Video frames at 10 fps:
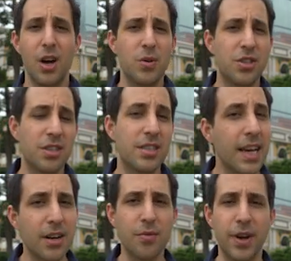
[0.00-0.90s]
which is a
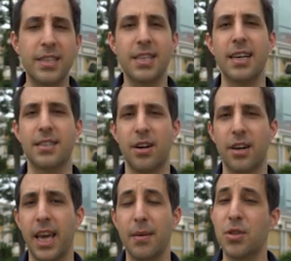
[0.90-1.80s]
standard raise size in
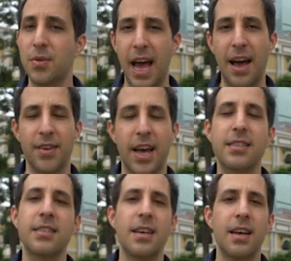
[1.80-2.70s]
our game,
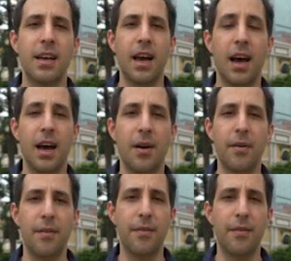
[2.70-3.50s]
2.5x.